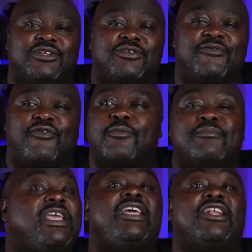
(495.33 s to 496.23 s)
for
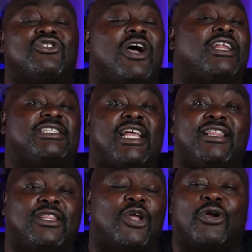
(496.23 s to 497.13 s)
me to try to say
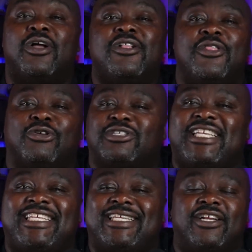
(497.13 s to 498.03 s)
that their
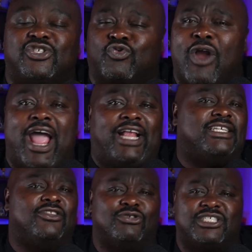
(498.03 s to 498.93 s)
season is wrecked
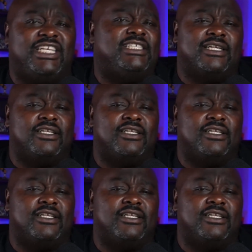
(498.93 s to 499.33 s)
and their season